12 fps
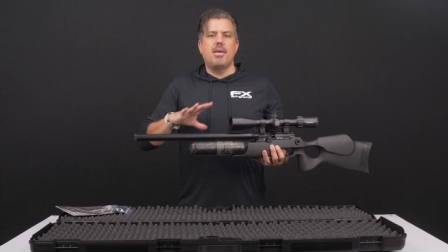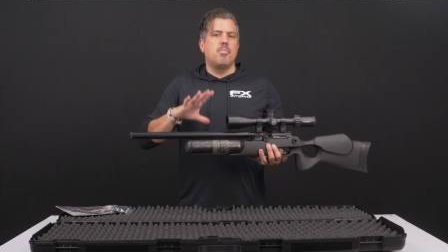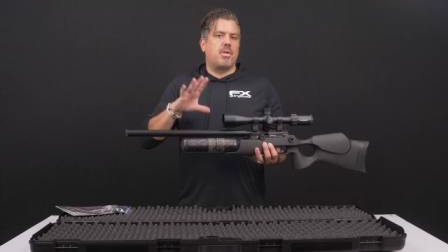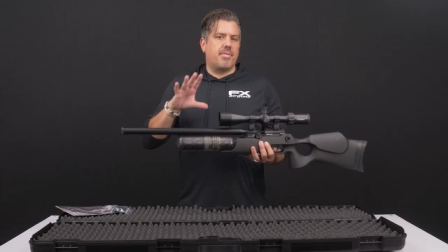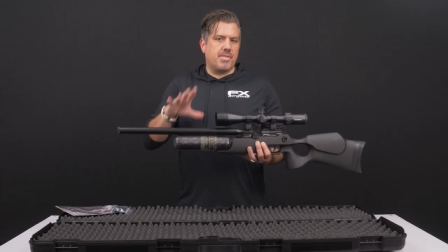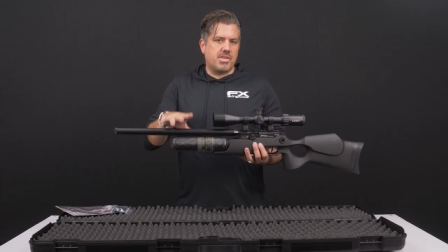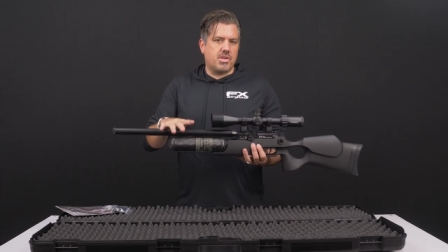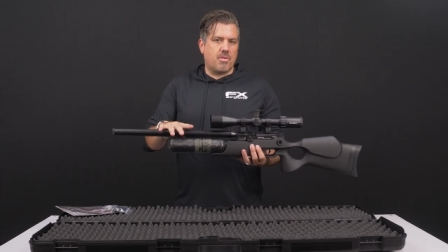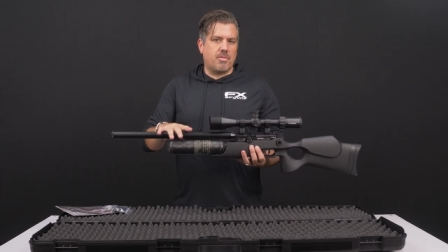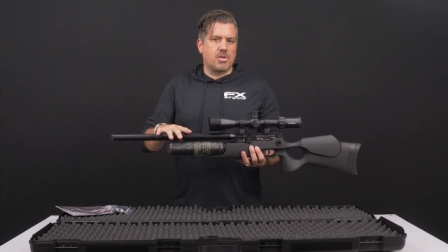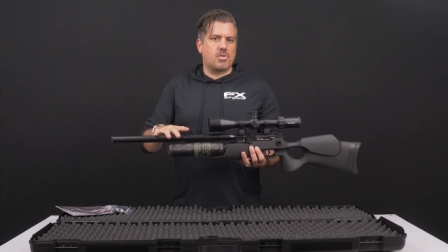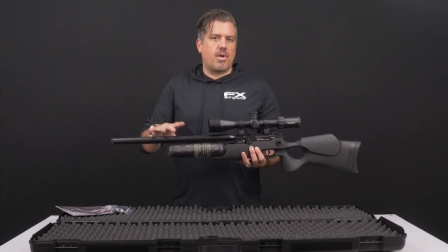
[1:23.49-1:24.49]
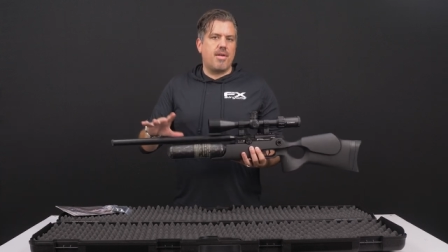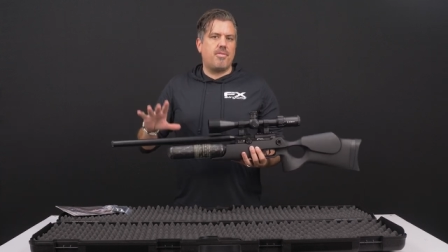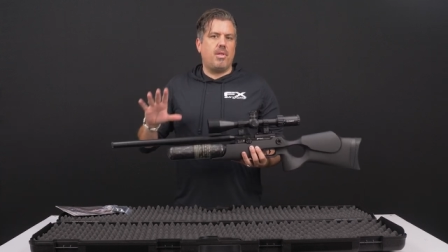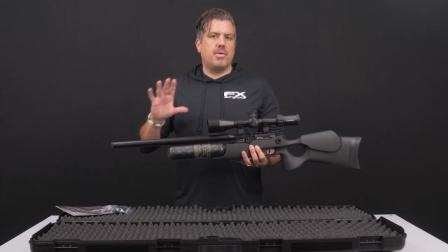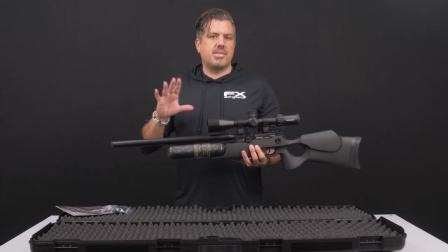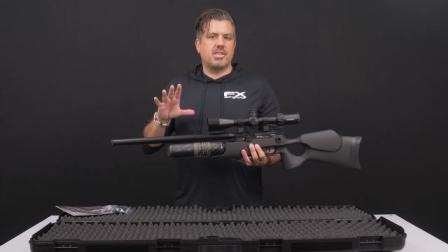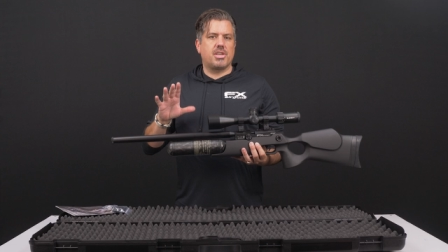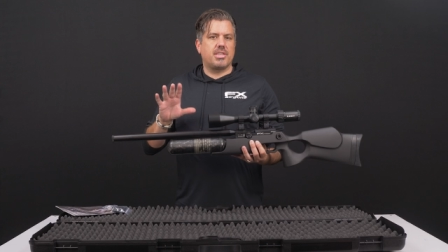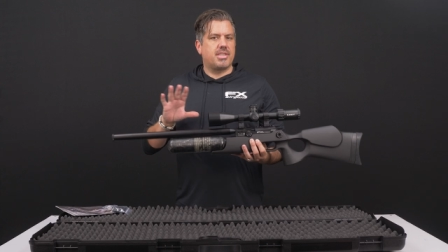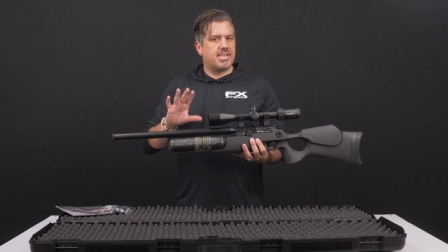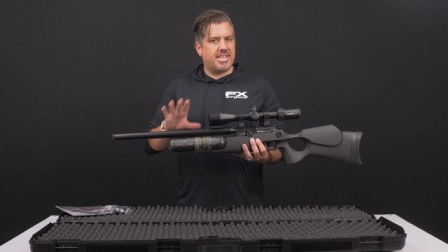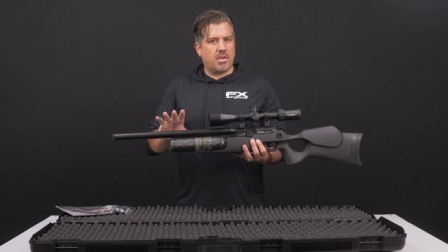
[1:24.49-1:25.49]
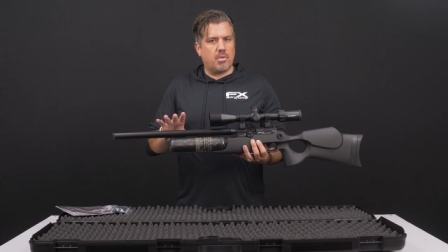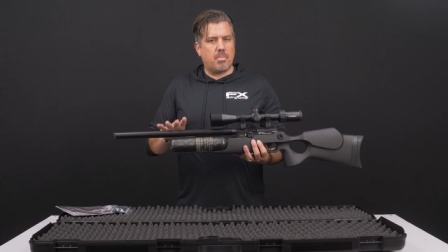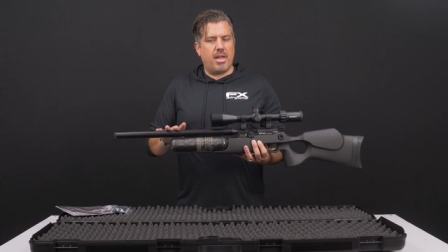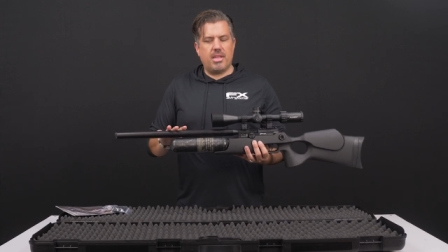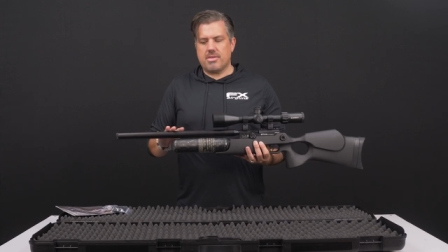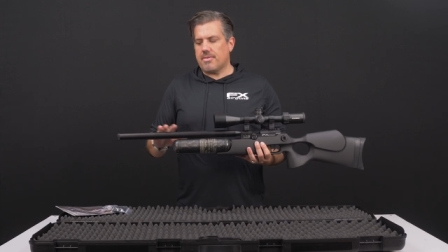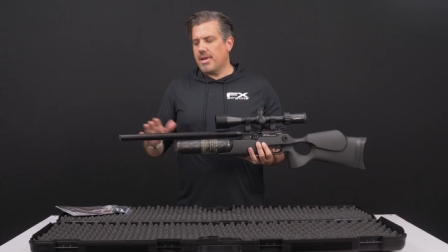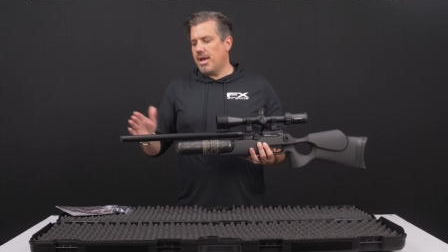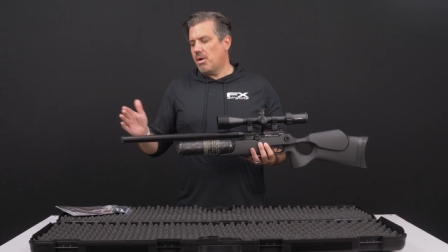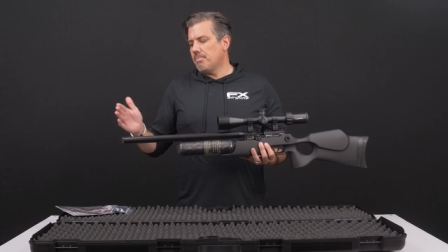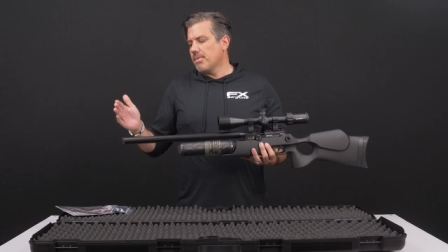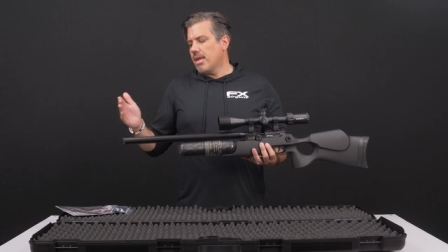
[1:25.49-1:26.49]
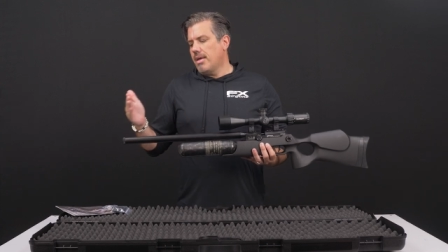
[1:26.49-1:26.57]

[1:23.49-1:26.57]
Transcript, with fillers: But if this is your first rifle, I would suggest you stick with pellets for now.